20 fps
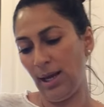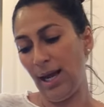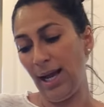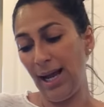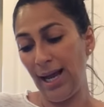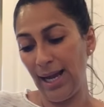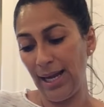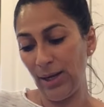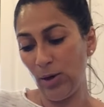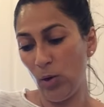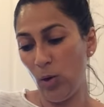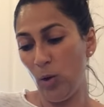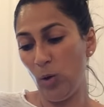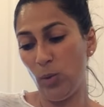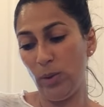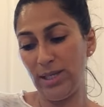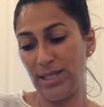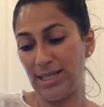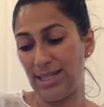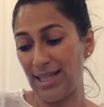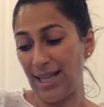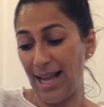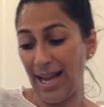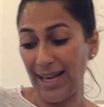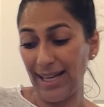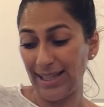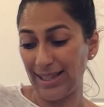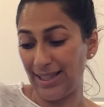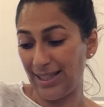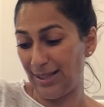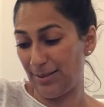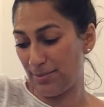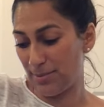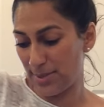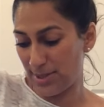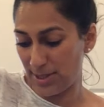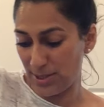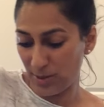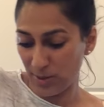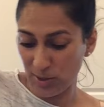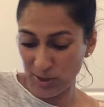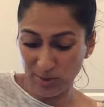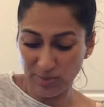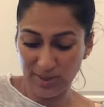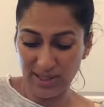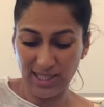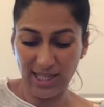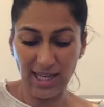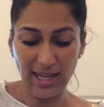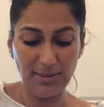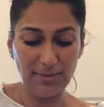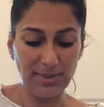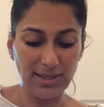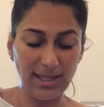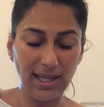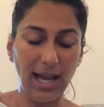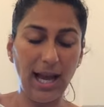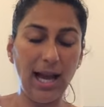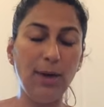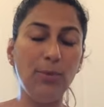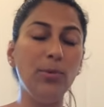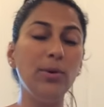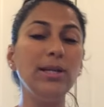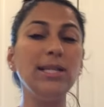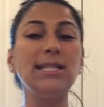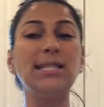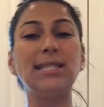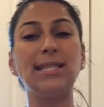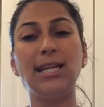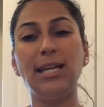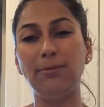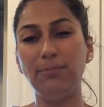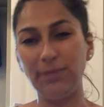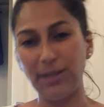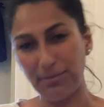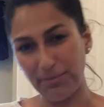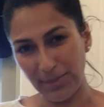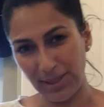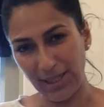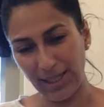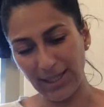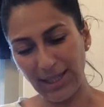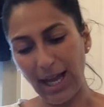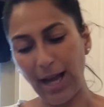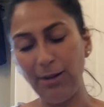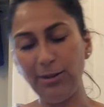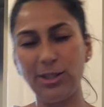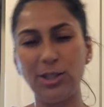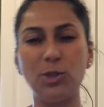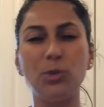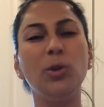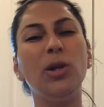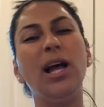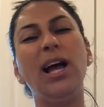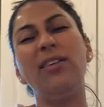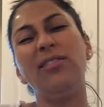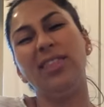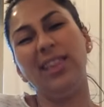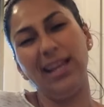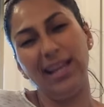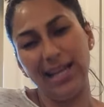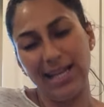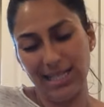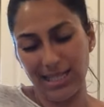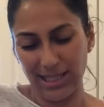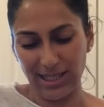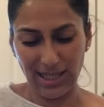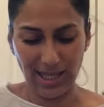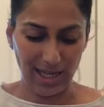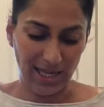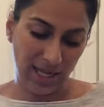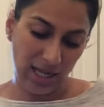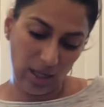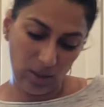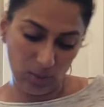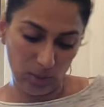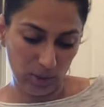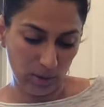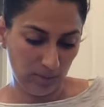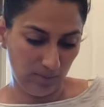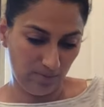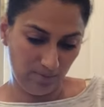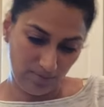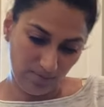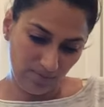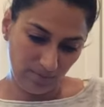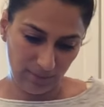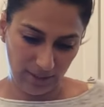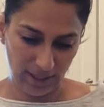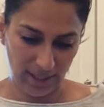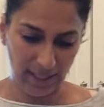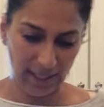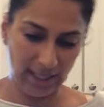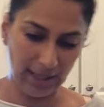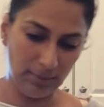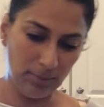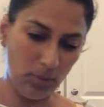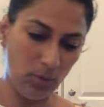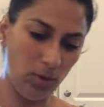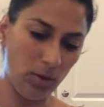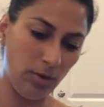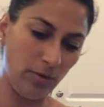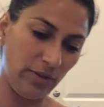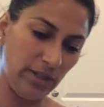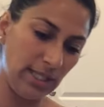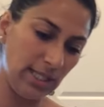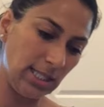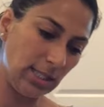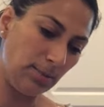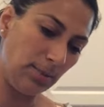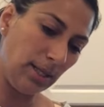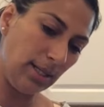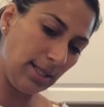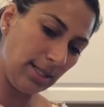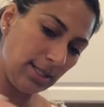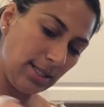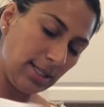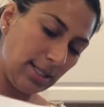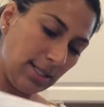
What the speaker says: I always like them. So sometimes I want to skip the meat. I'll just will have less and I will eat more of these beans.